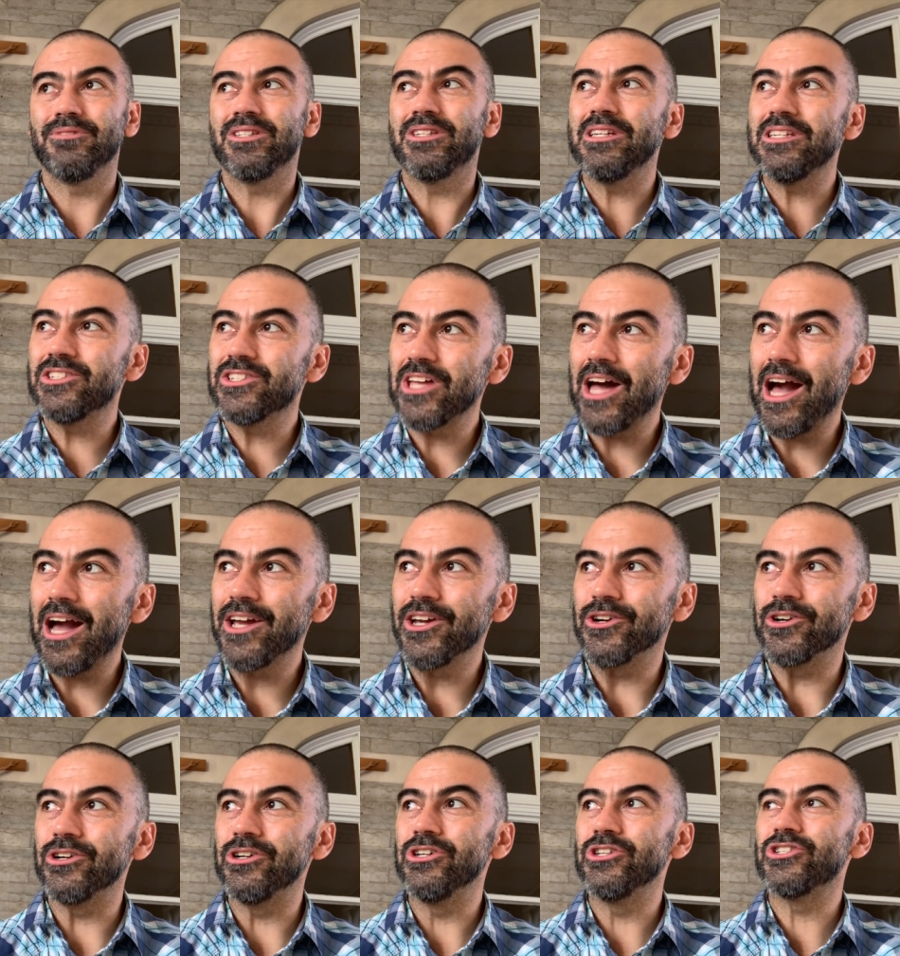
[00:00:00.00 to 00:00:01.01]

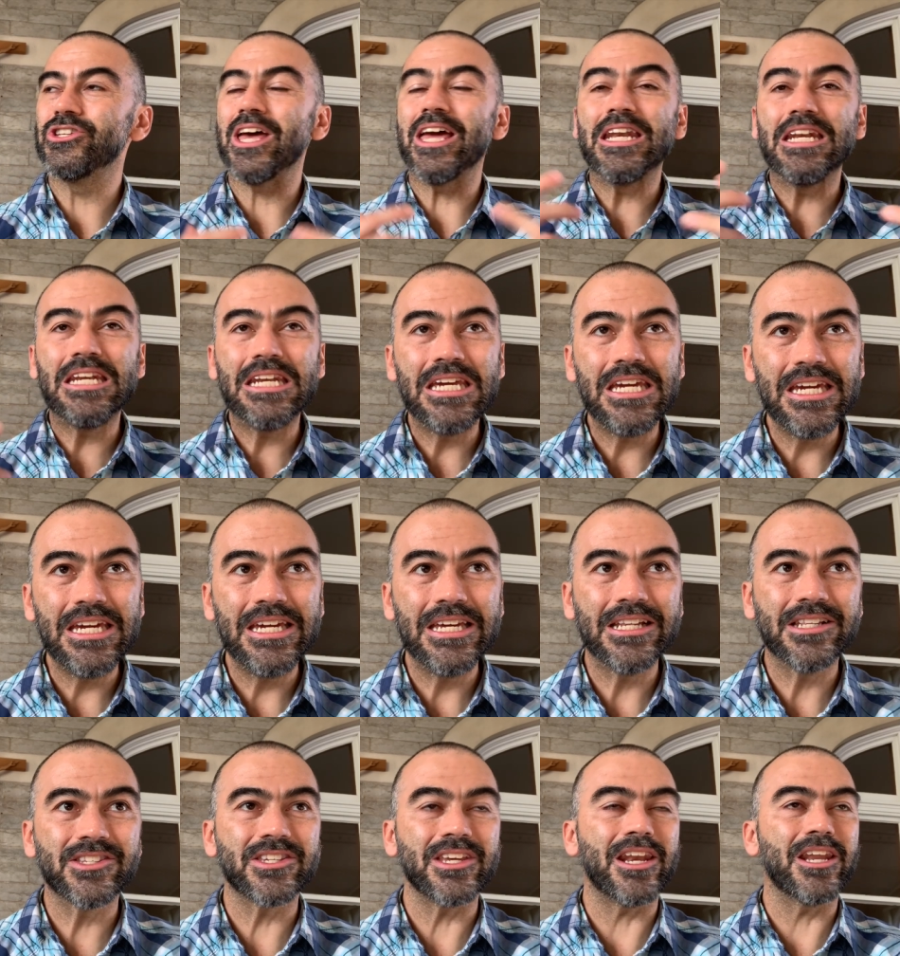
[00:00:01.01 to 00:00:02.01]
desires and
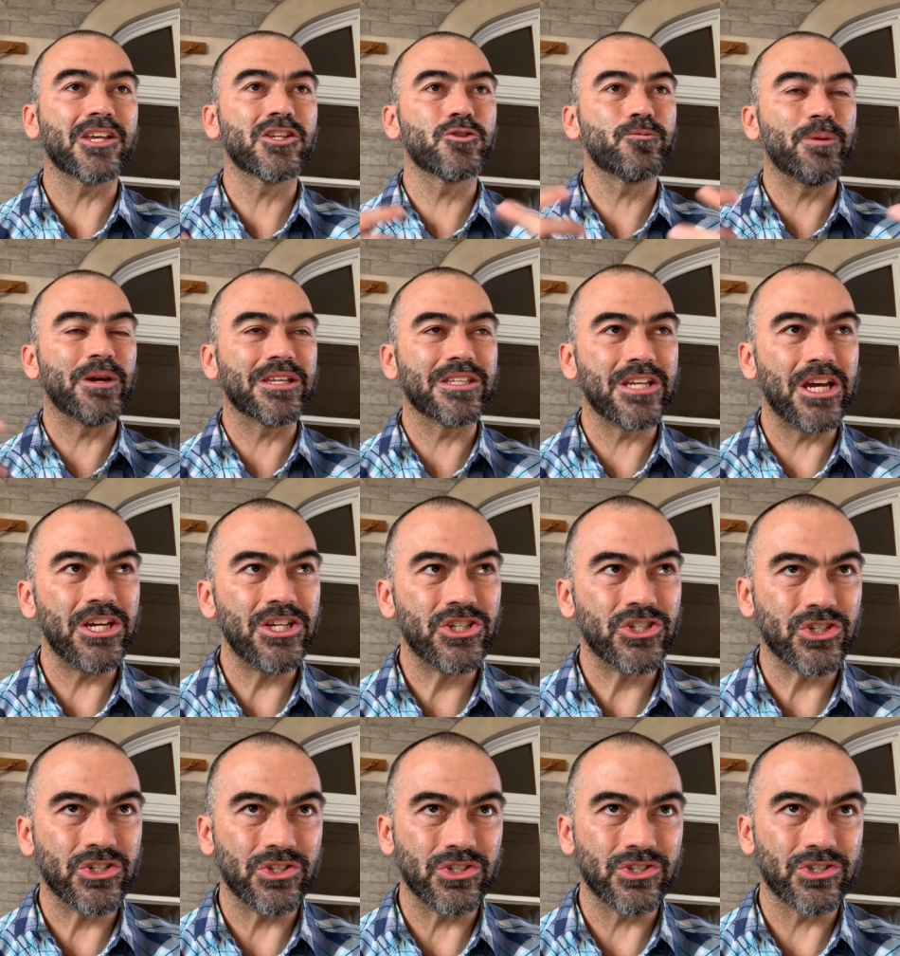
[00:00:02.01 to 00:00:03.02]
needs and
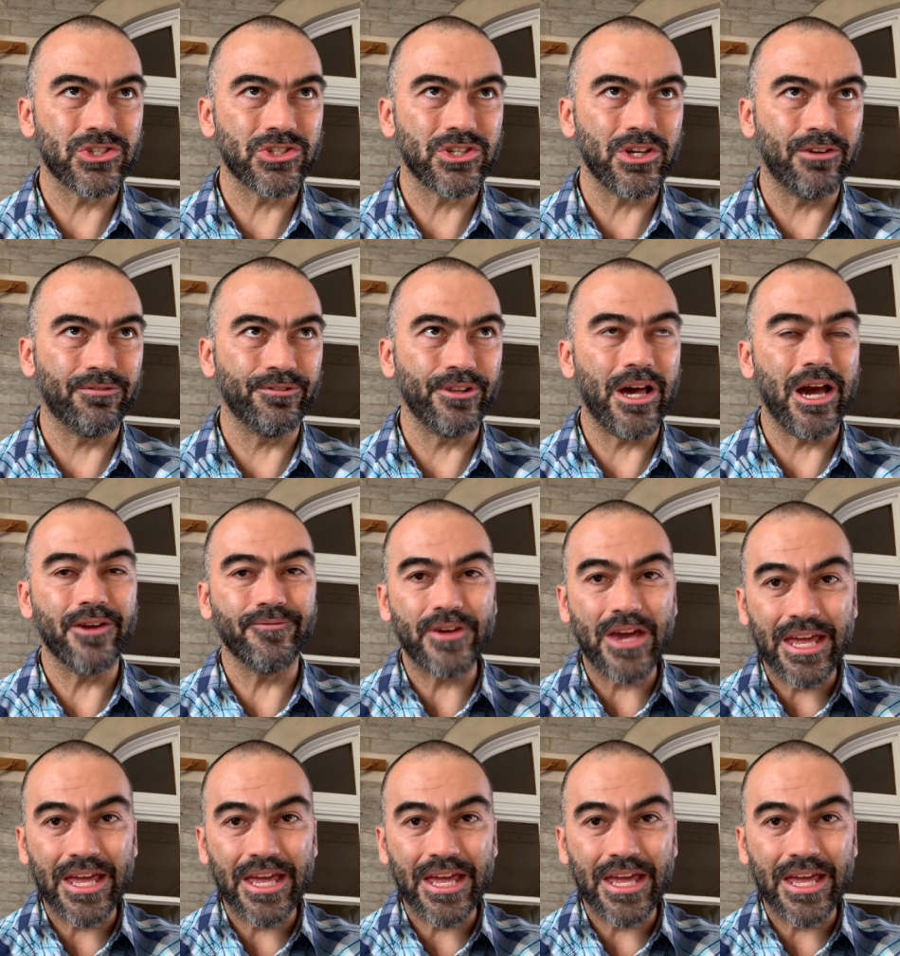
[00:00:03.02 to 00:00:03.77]
expectations of life,